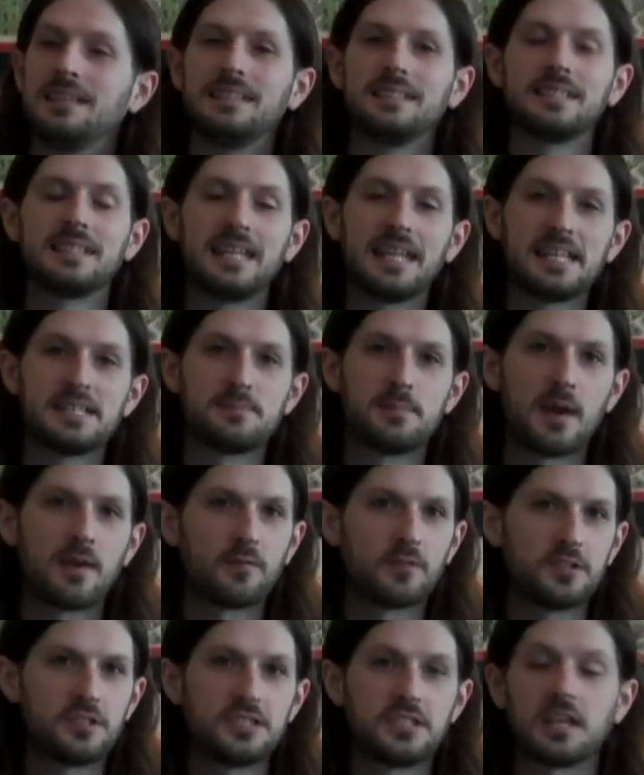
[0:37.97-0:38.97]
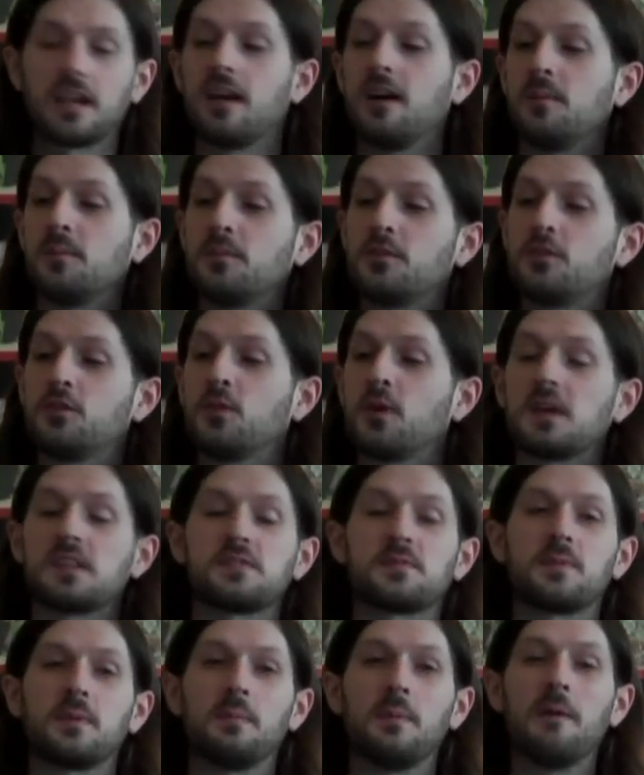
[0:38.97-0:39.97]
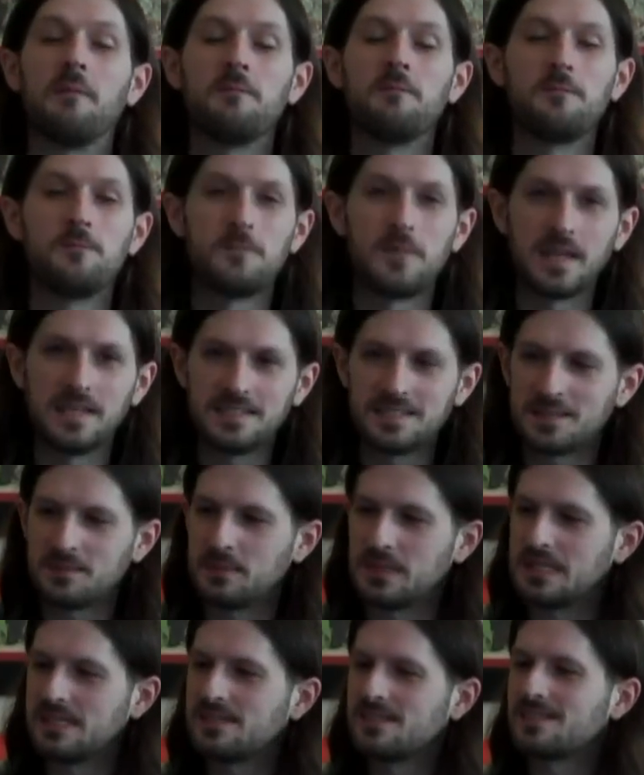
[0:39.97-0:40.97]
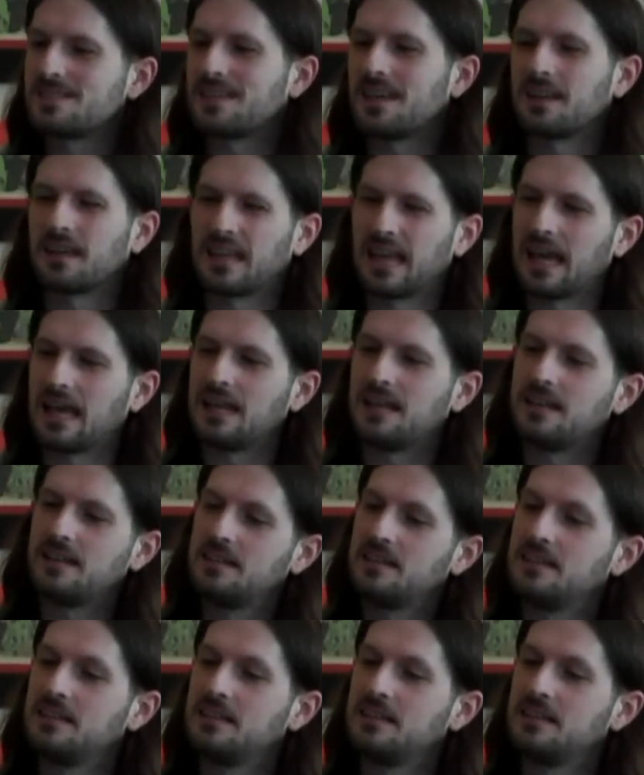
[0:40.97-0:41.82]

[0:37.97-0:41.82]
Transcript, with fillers: Today's beverage comes to us from Fentimans again.